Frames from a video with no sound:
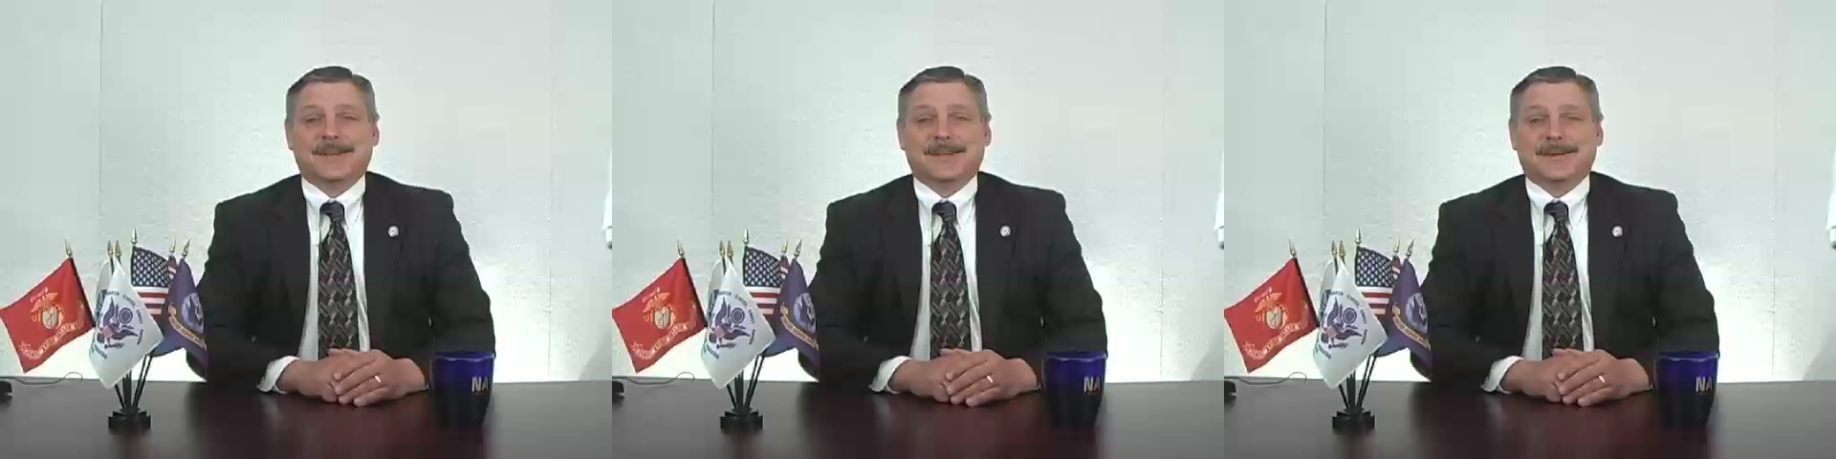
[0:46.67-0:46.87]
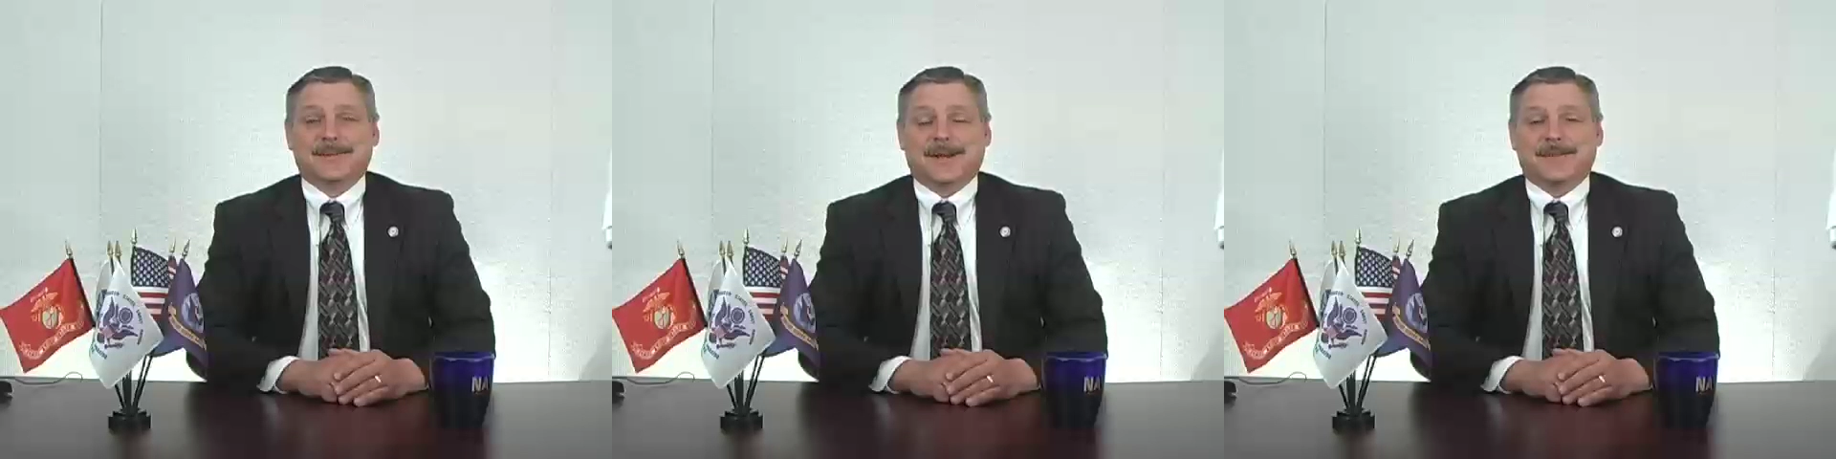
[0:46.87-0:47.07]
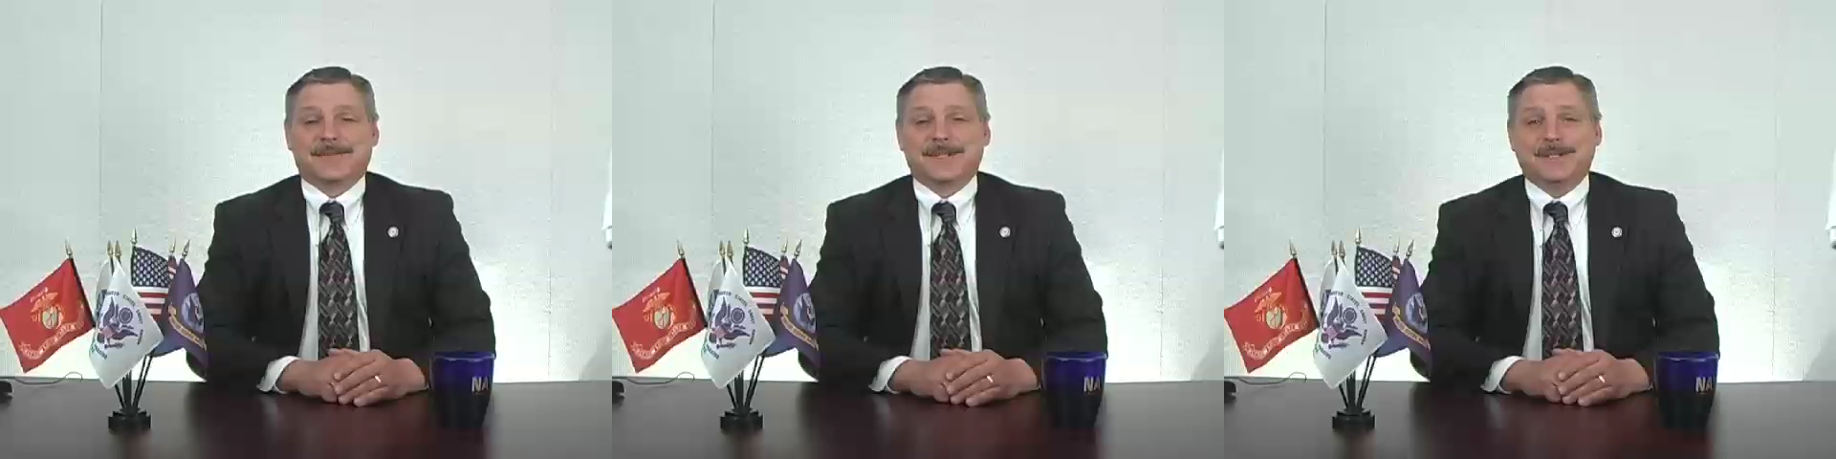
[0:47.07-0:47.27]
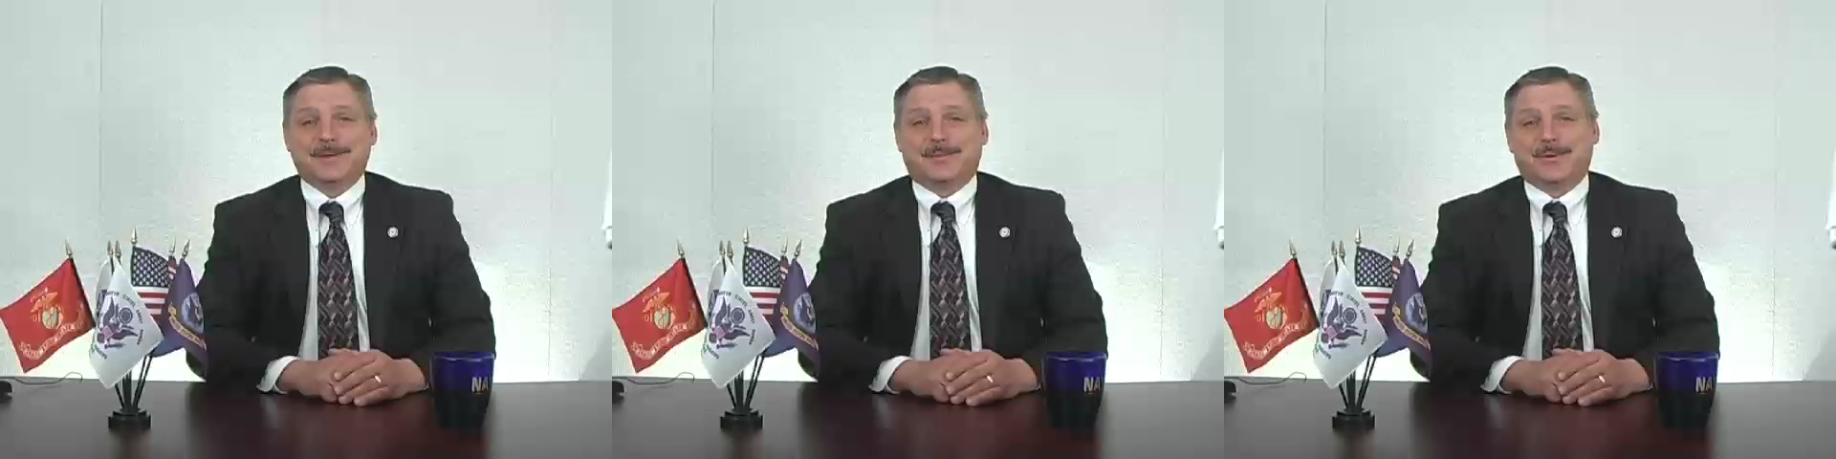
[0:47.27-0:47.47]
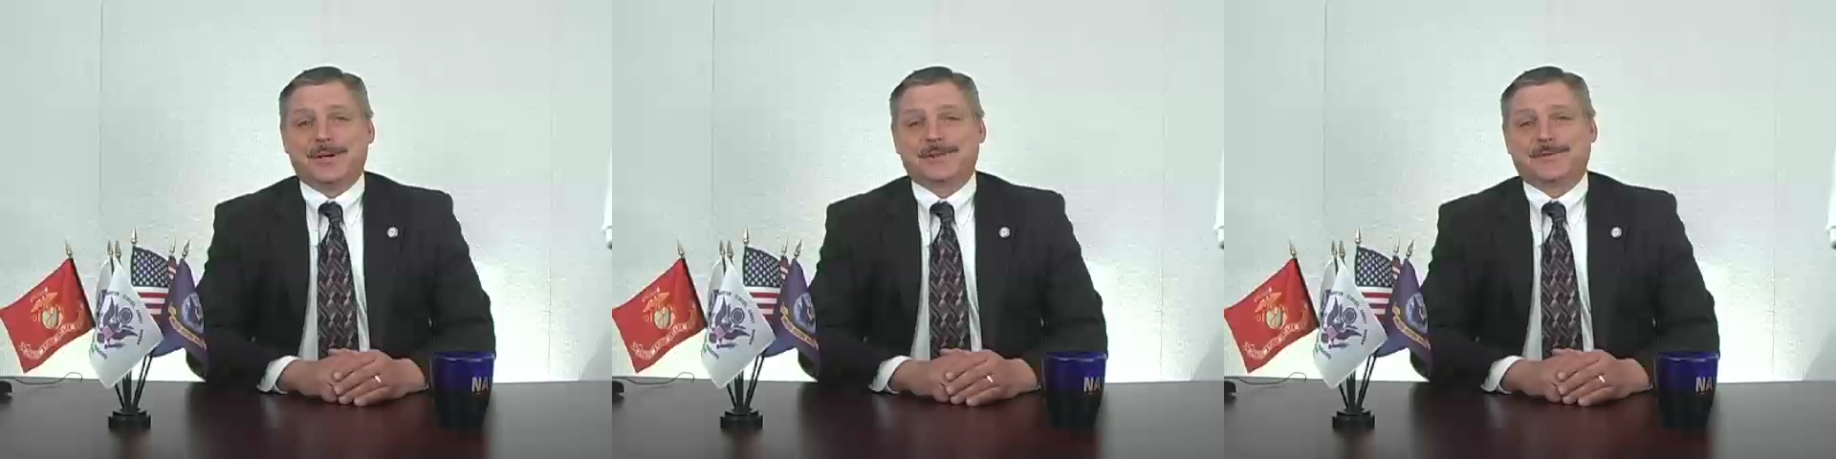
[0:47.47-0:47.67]
You might have seen the
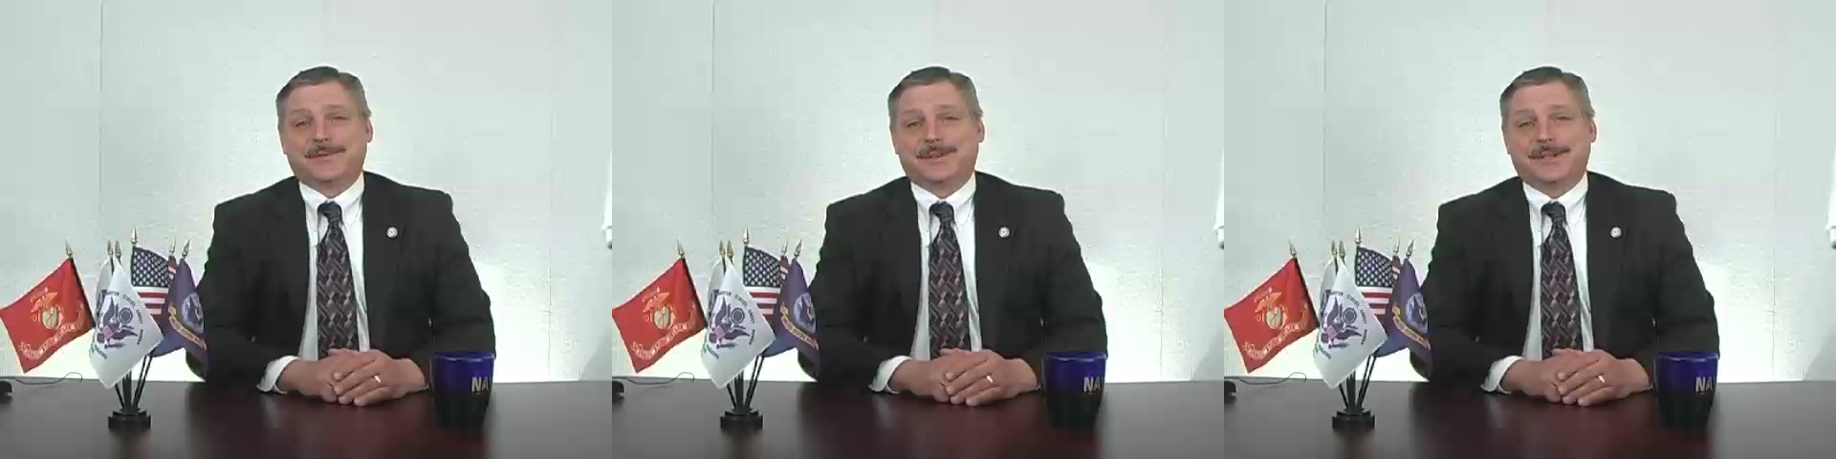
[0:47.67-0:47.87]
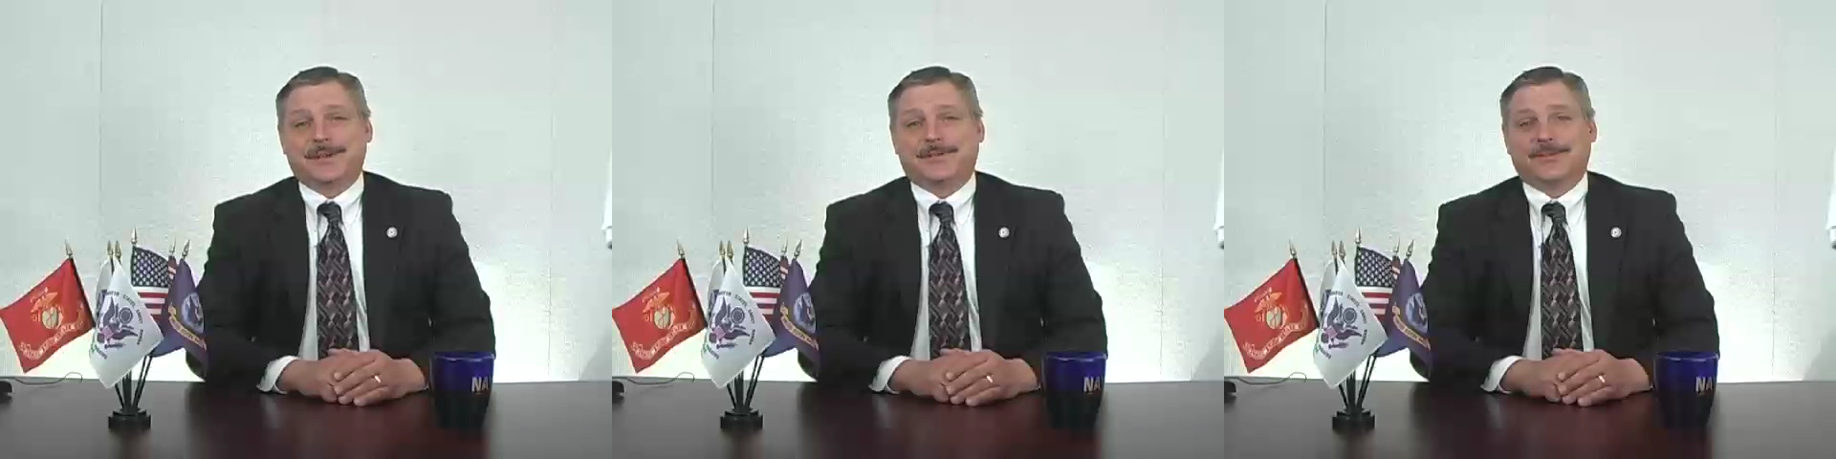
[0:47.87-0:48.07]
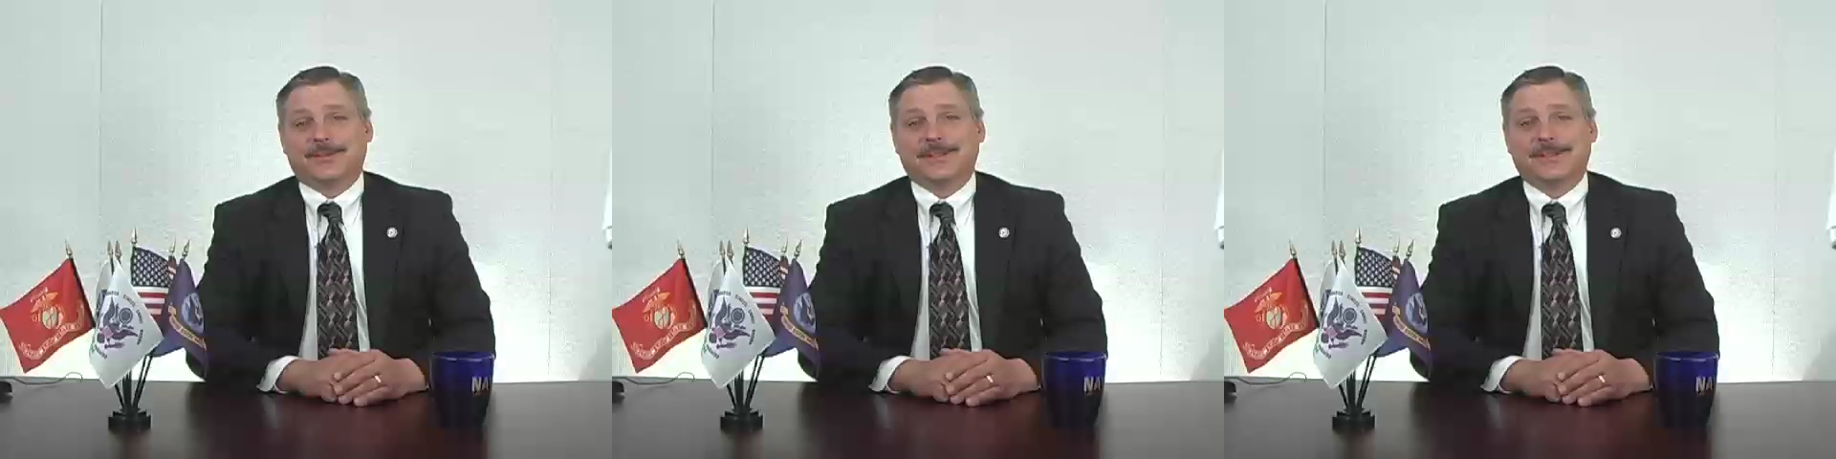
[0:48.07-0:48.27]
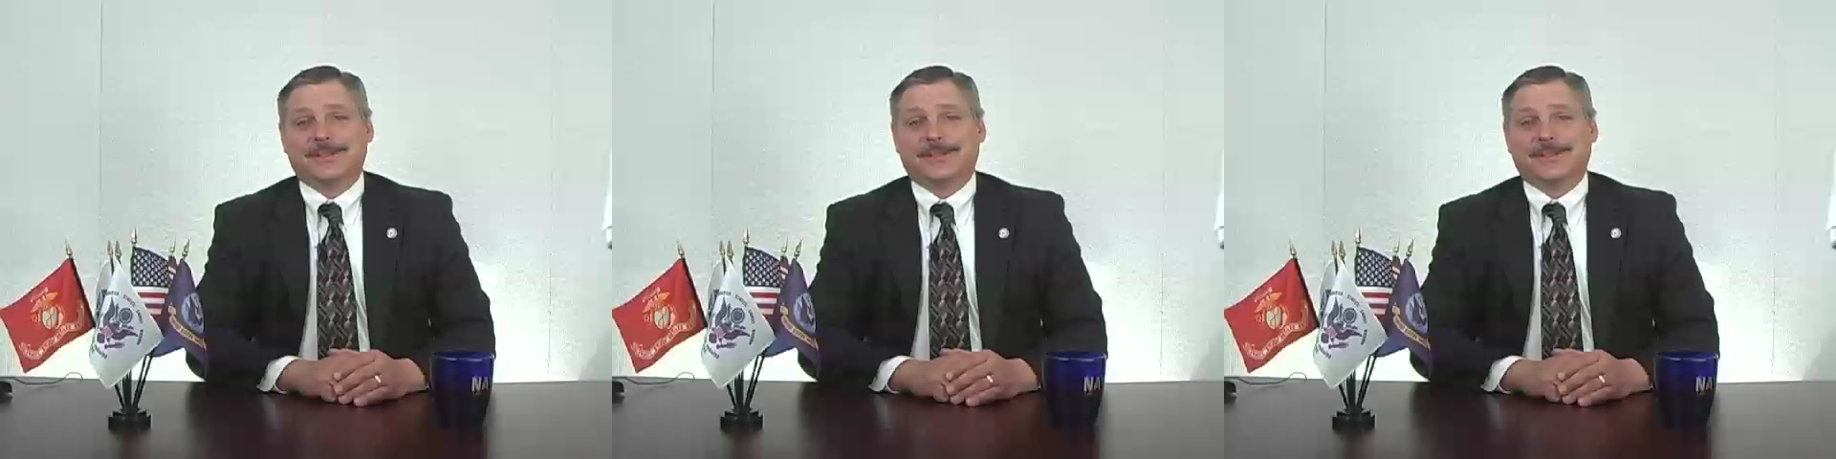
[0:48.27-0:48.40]
press release.